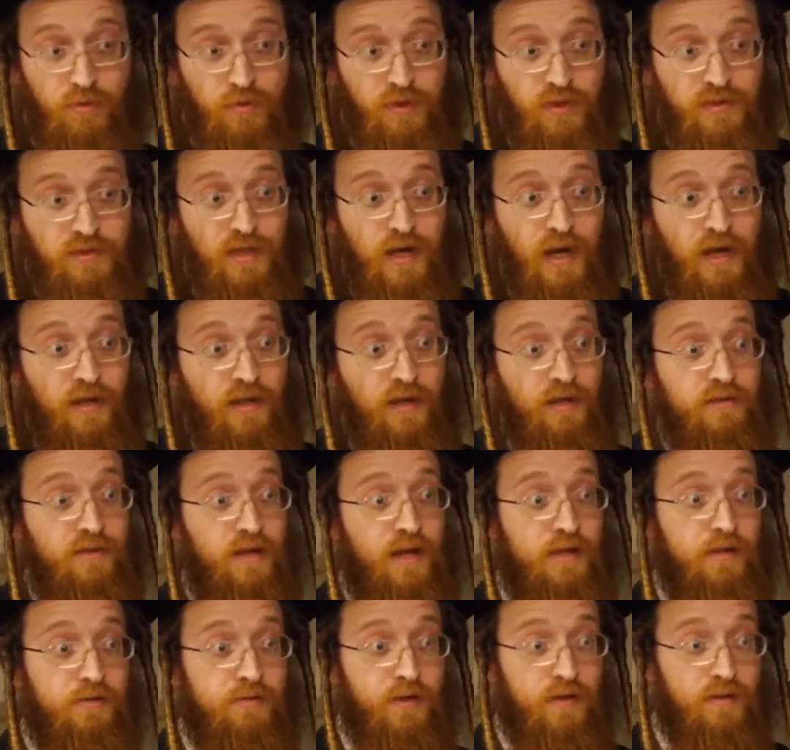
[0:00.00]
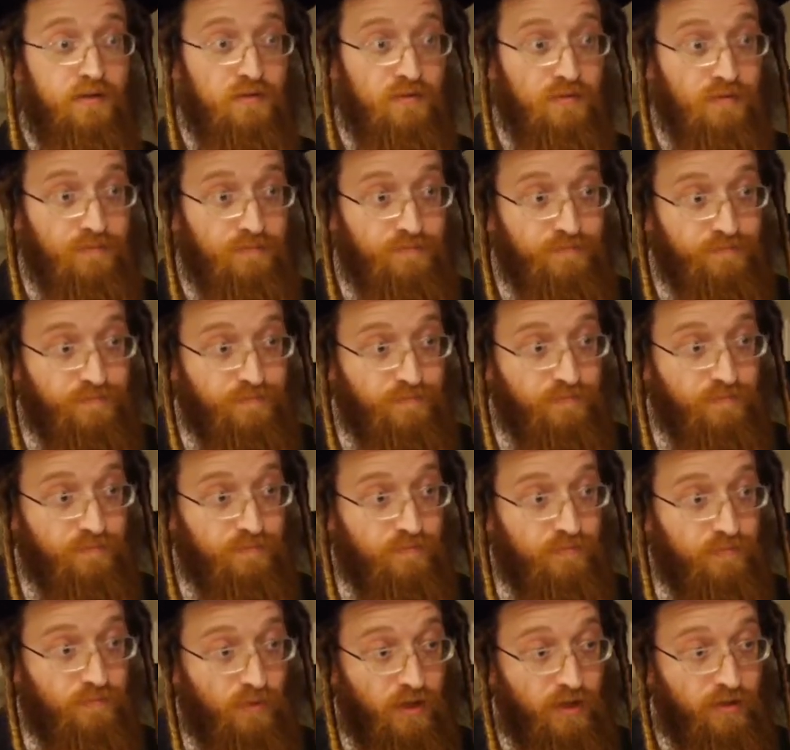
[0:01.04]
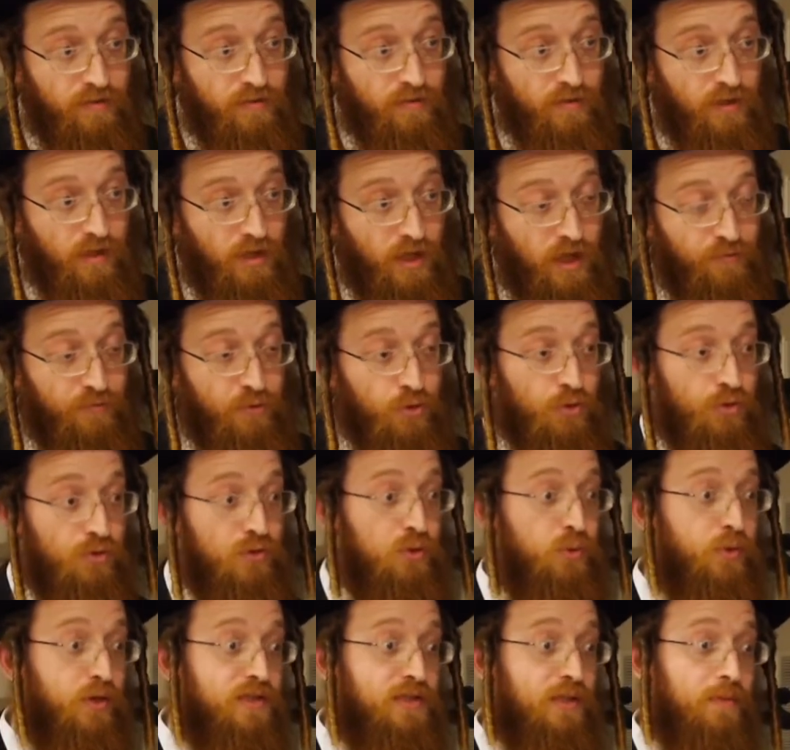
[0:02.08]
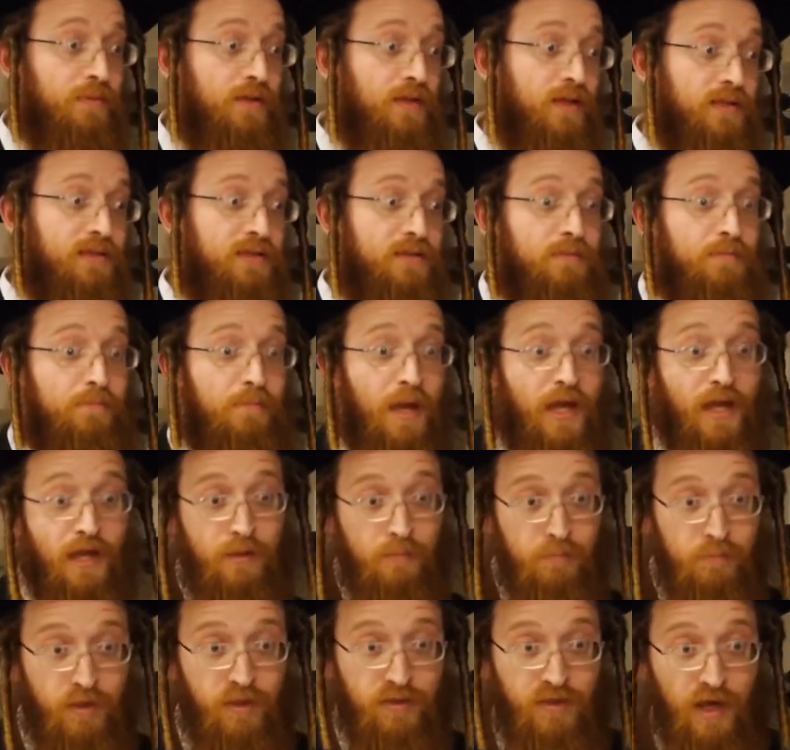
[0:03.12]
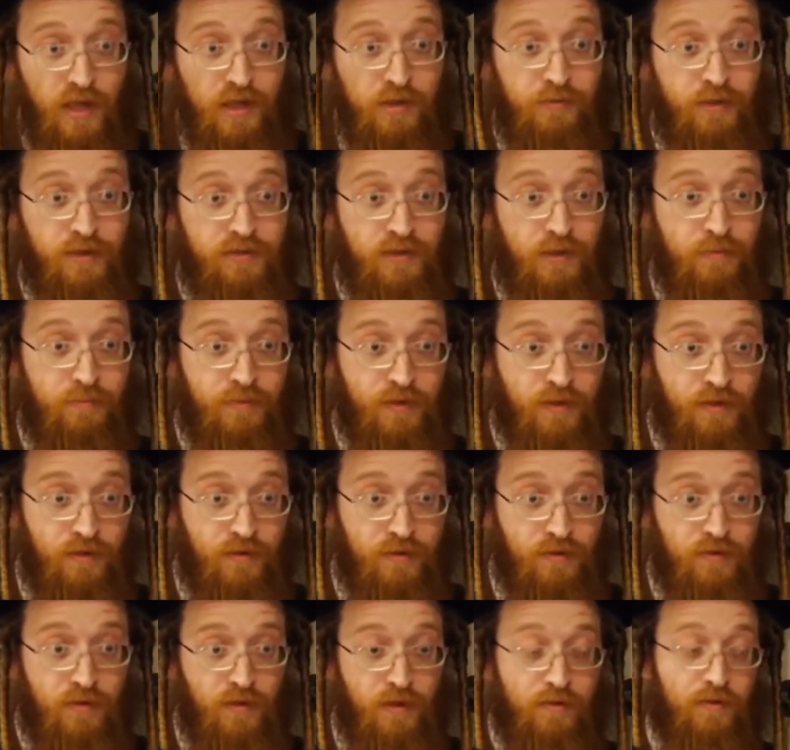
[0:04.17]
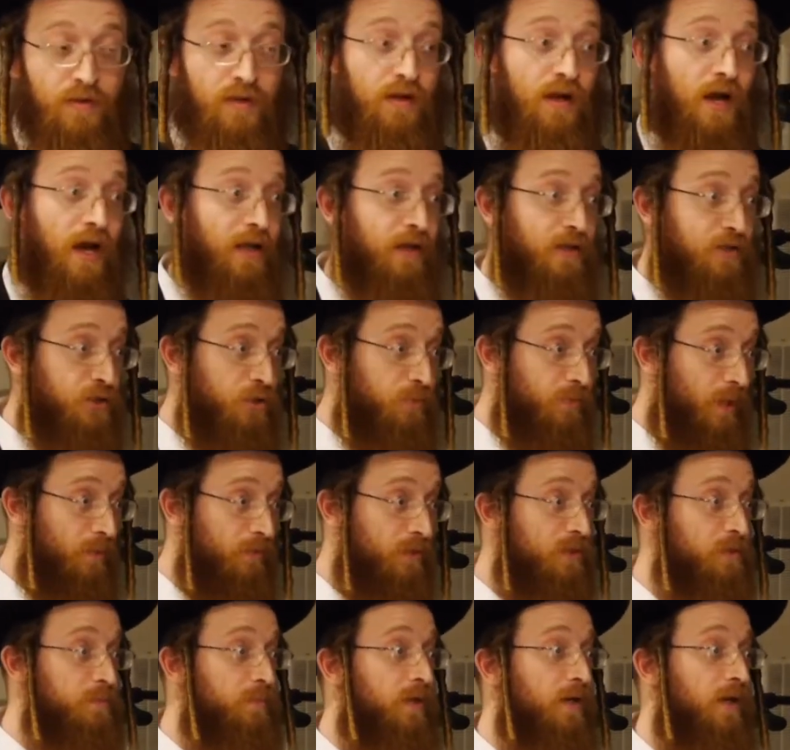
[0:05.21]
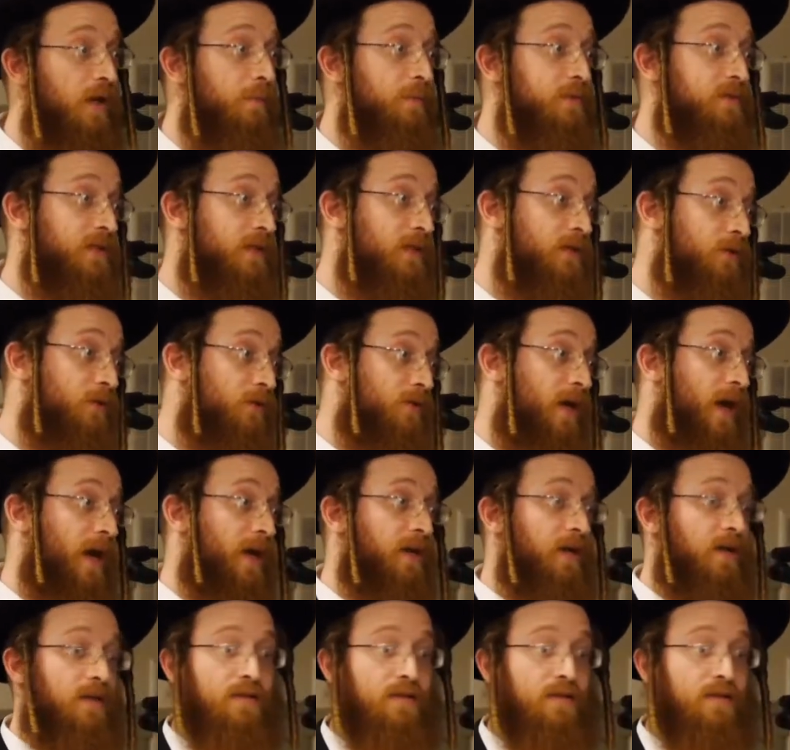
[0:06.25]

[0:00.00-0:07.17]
things that I can't tolerate. Right? If you're doing something that's making me tolerate something, then I should be able to speak up and say, I